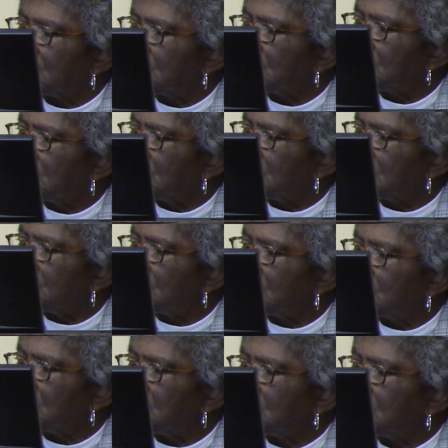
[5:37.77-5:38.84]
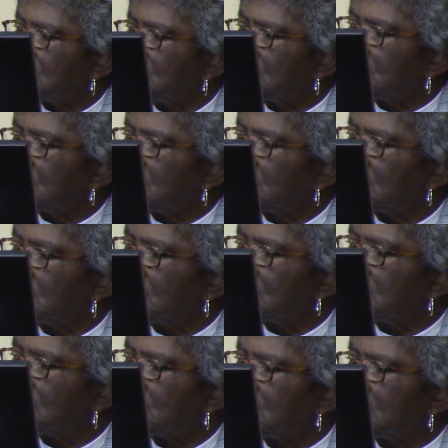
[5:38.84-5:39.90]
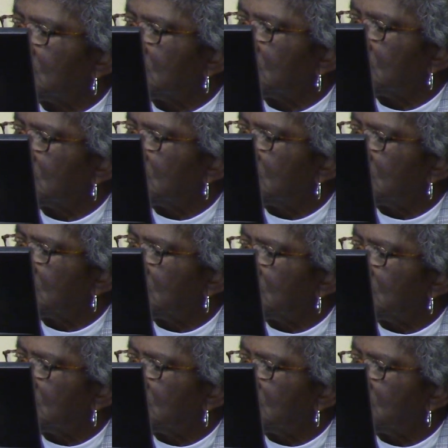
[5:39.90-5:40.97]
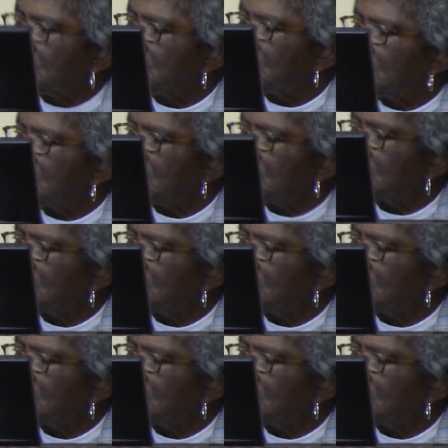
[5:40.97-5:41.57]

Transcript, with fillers: measured uh, plainly audible within the, in the